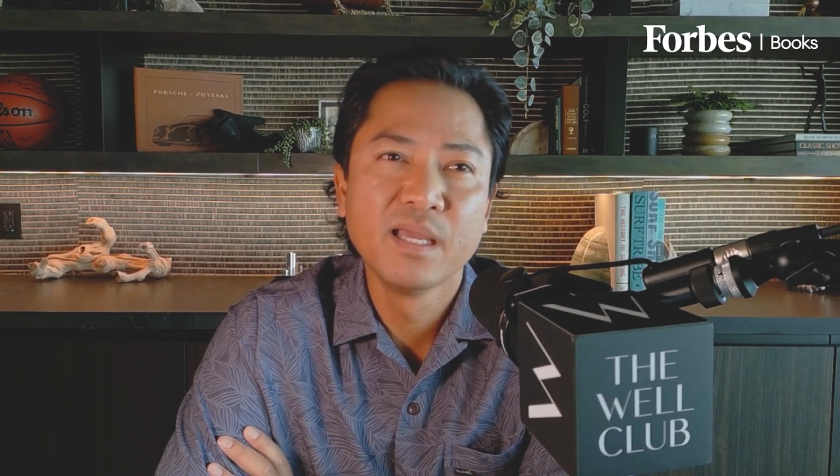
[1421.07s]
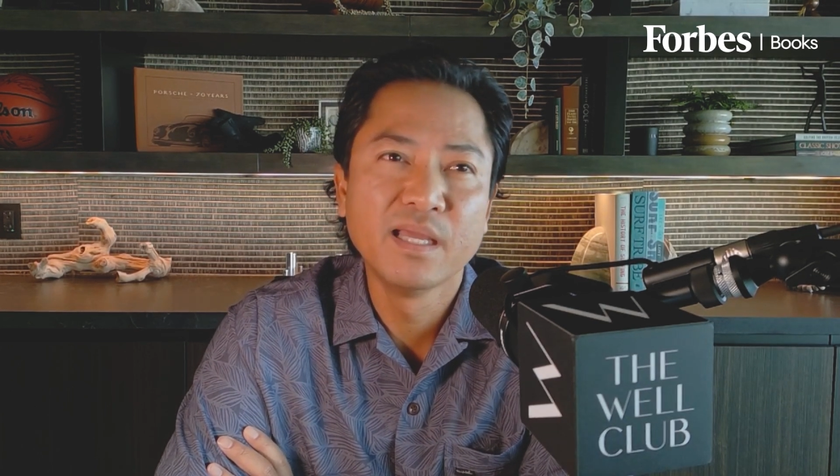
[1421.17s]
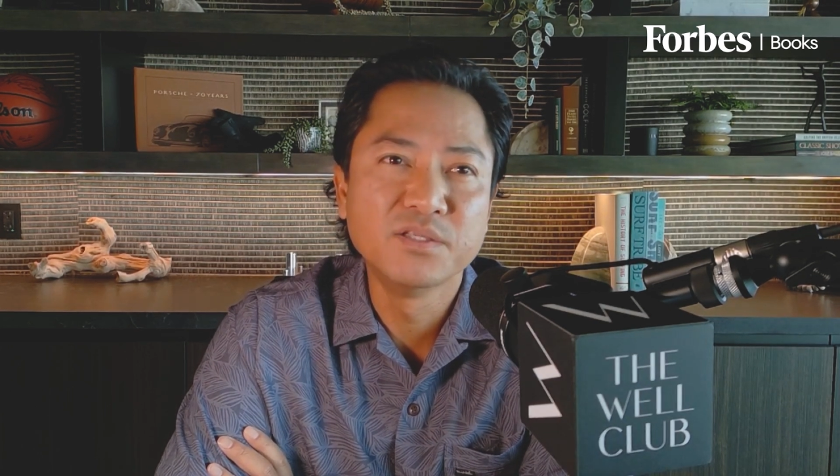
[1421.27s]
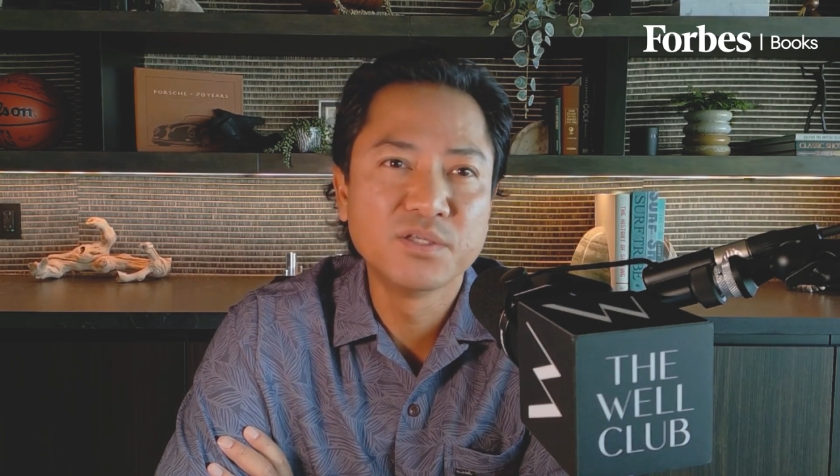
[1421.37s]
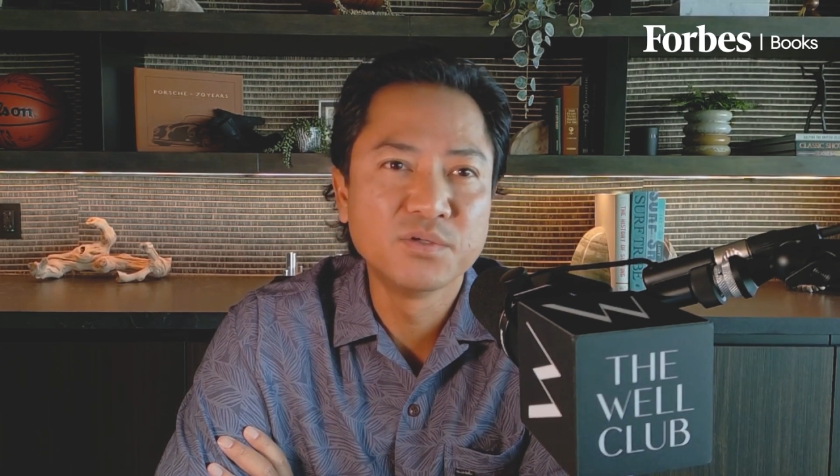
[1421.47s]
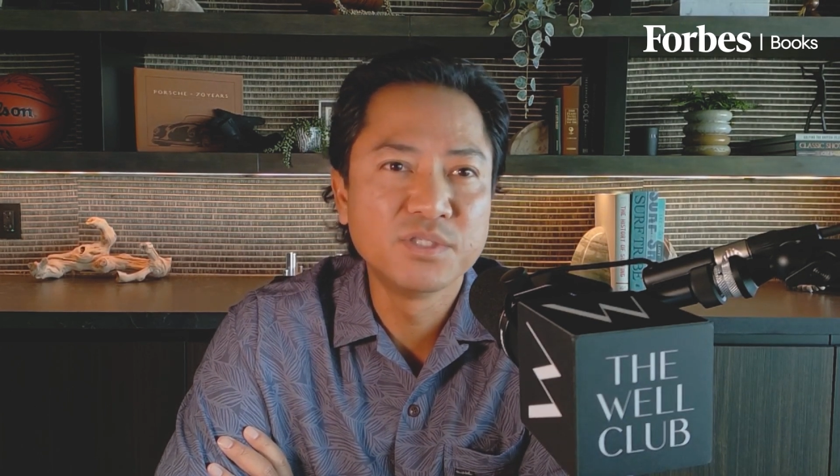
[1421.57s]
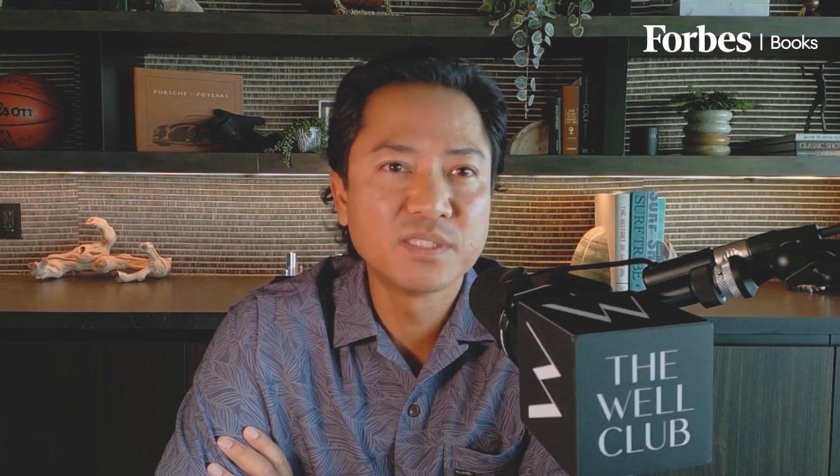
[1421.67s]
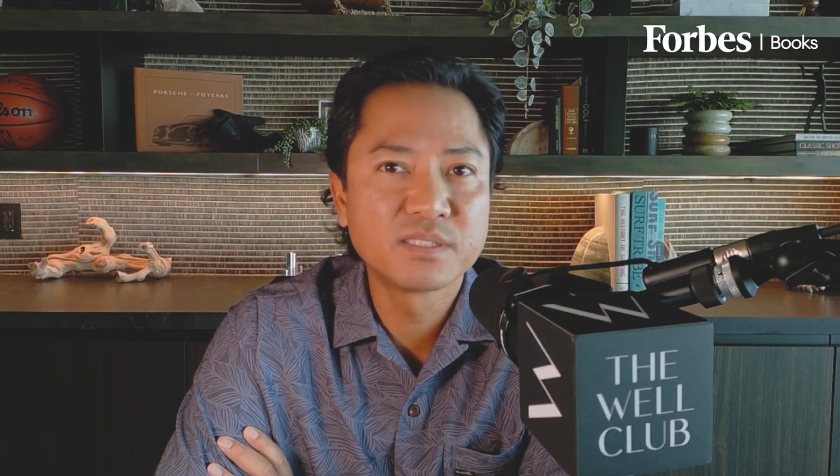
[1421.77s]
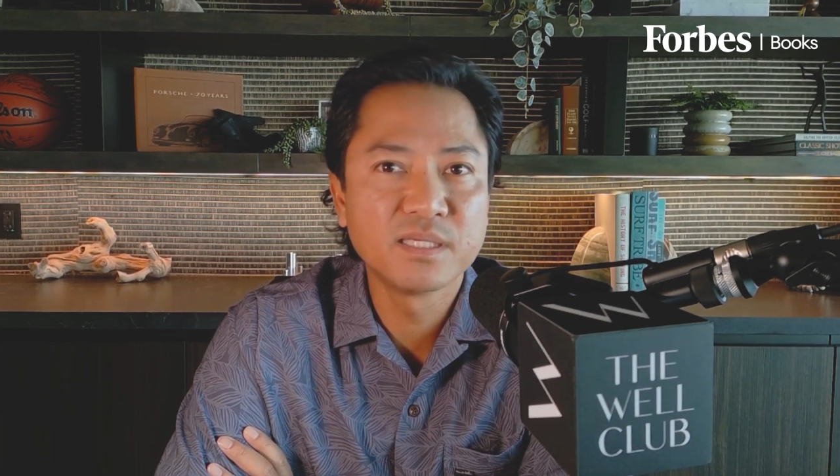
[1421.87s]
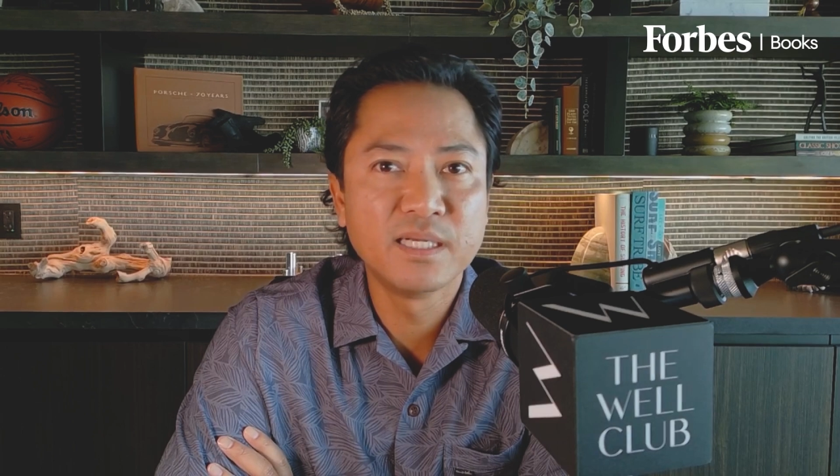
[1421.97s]
And so
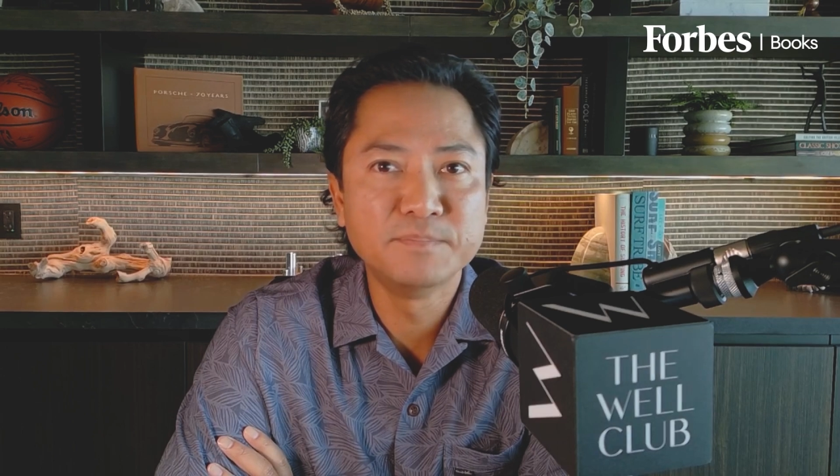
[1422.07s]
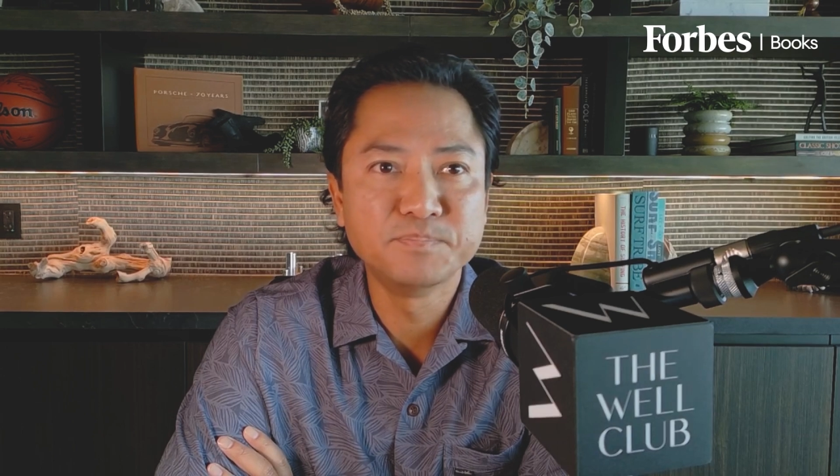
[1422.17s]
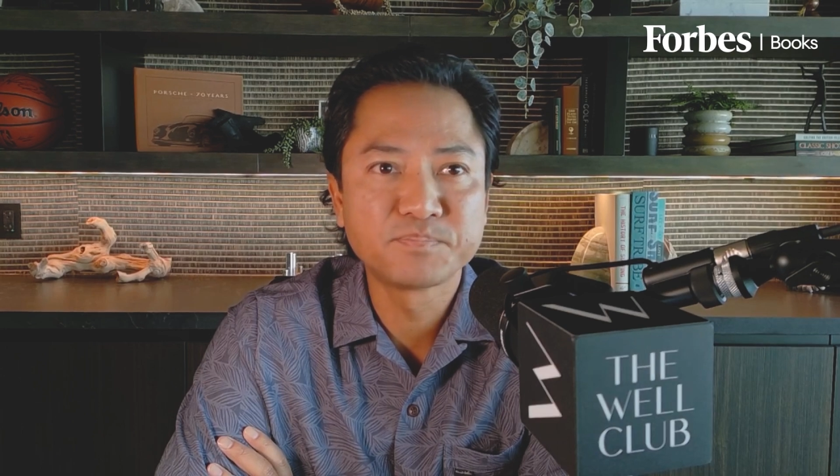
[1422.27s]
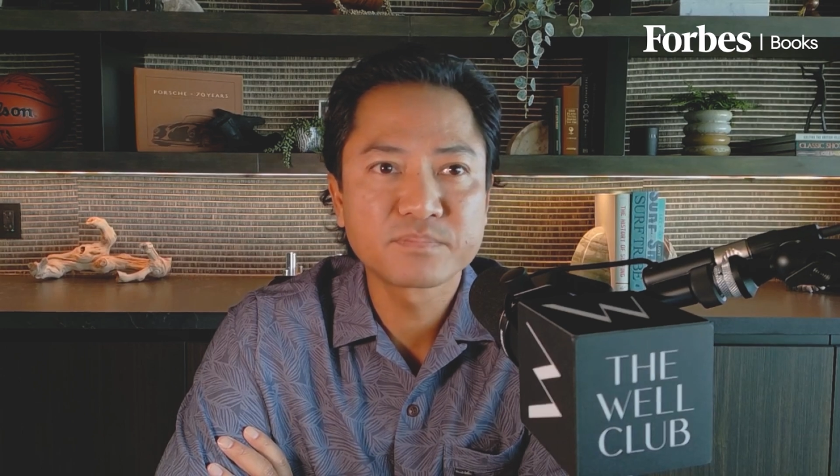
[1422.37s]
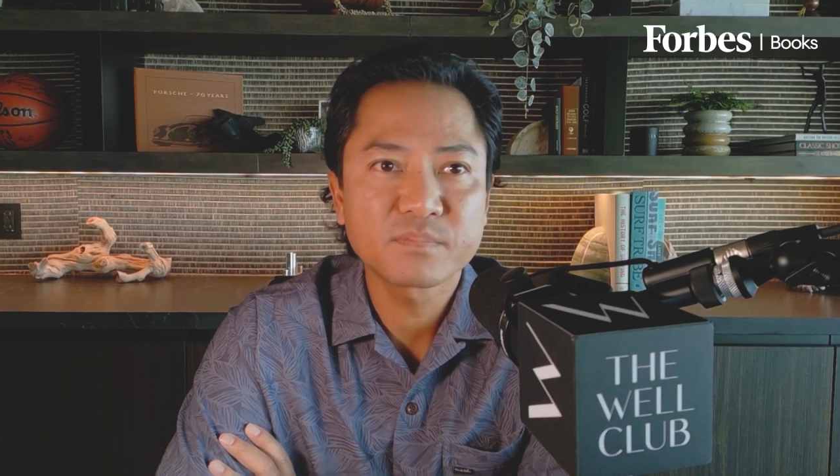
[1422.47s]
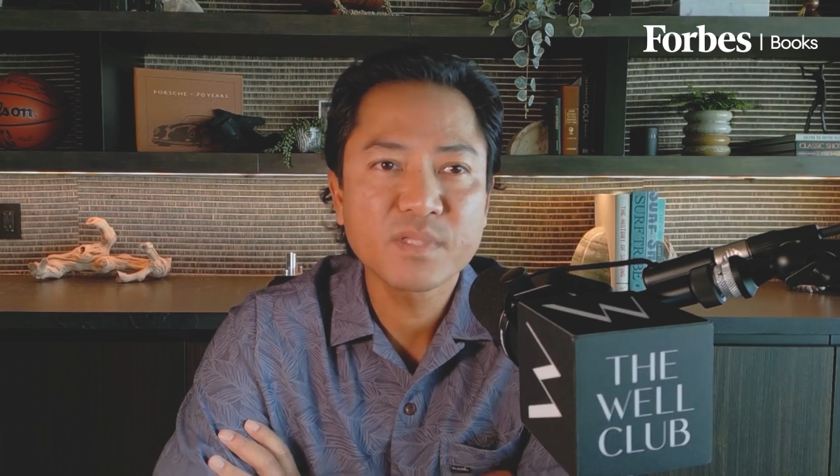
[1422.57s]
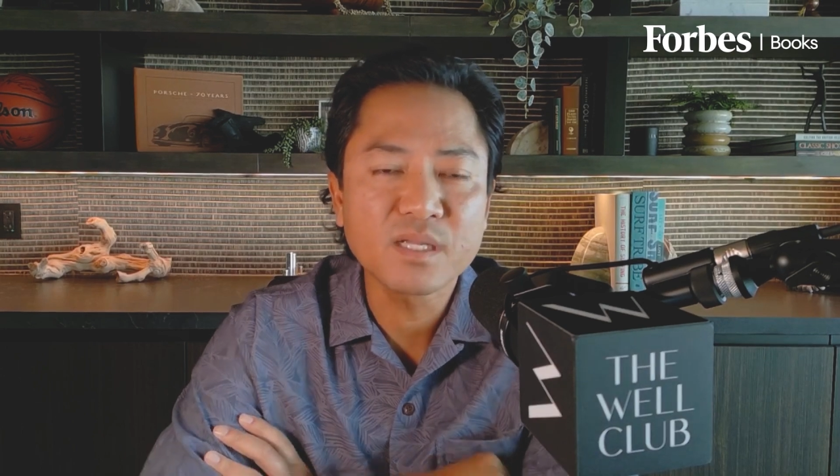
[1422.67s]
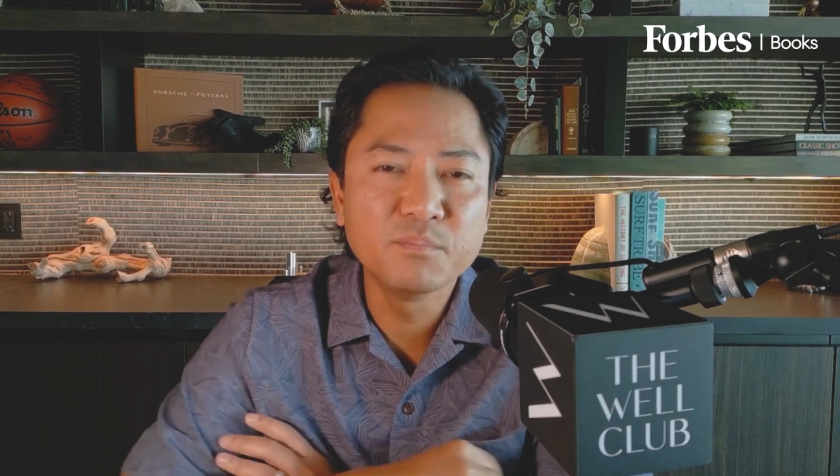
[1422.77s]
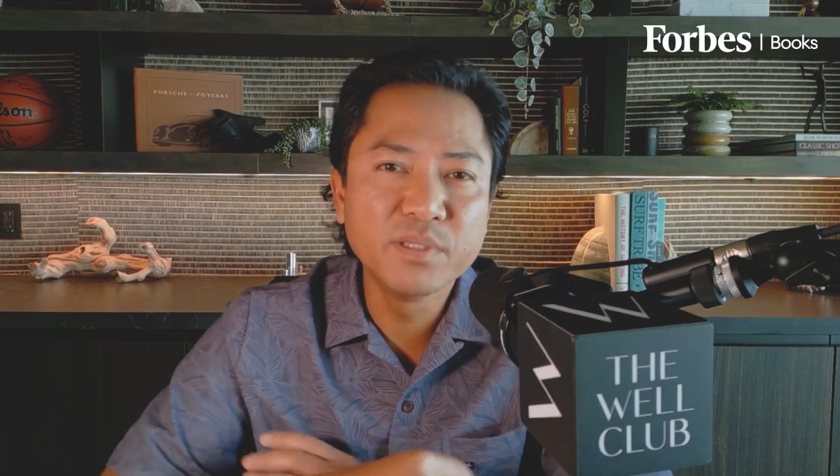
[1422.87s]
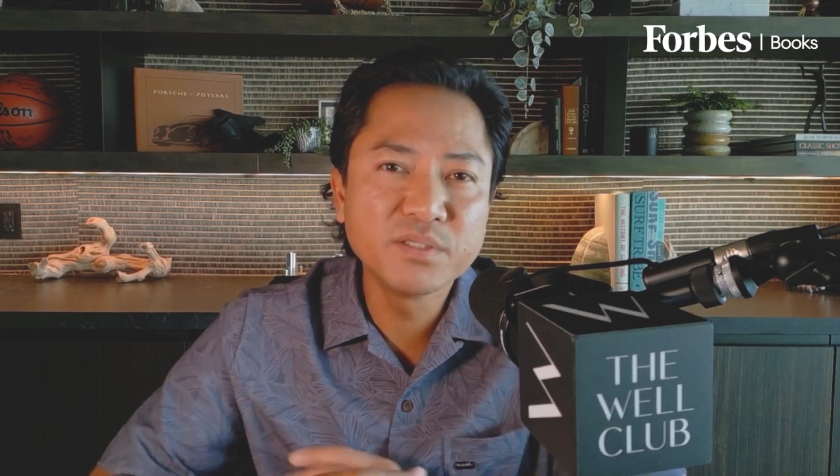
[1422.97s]
just
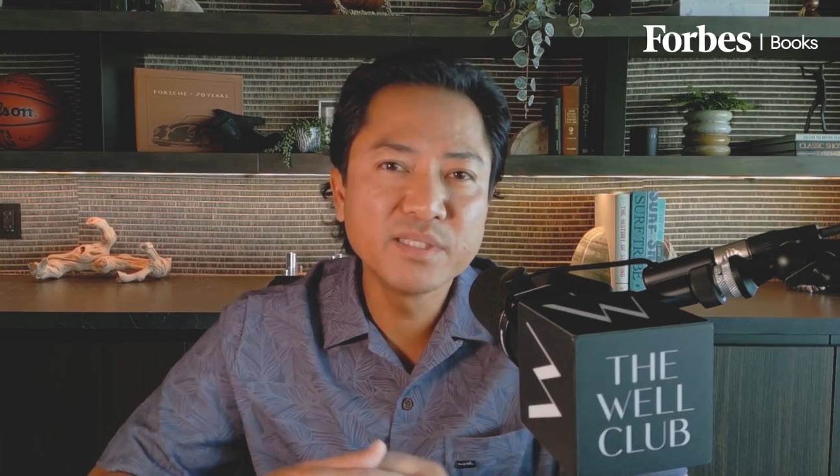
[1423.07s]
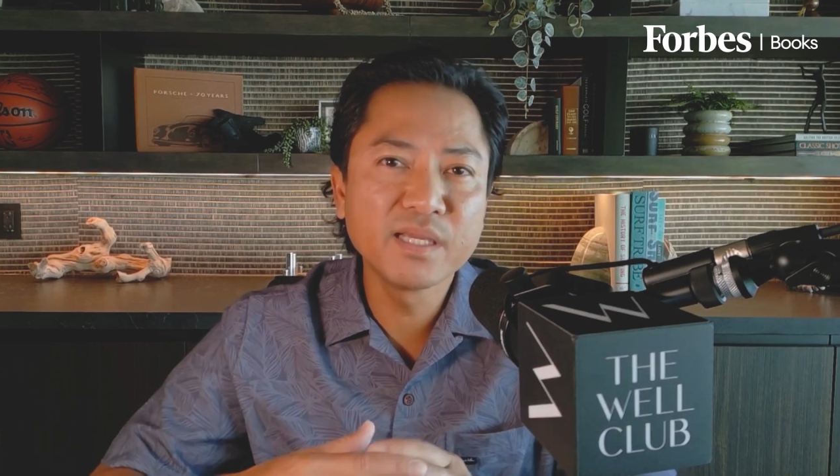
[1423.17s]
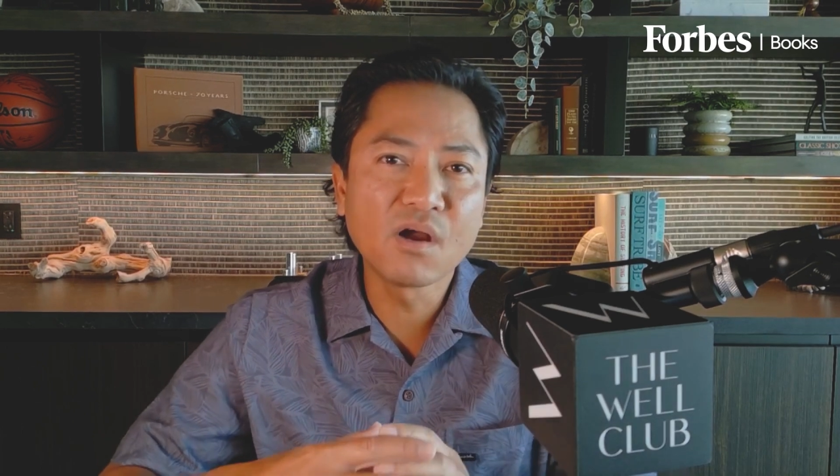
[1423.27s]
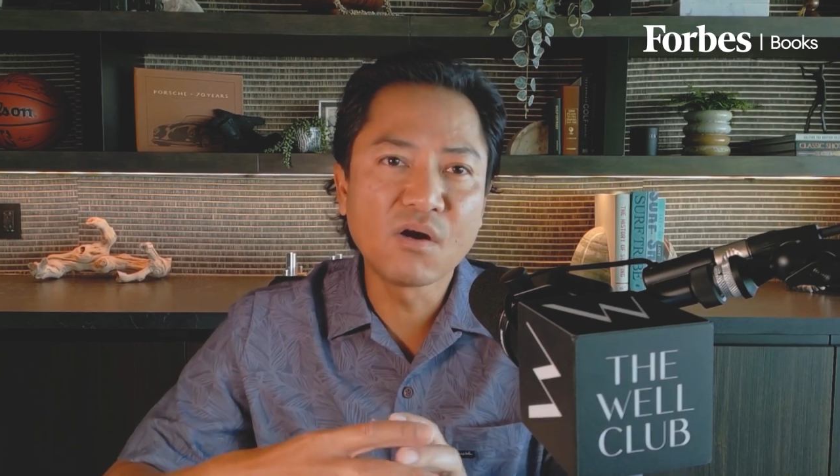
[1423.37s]
building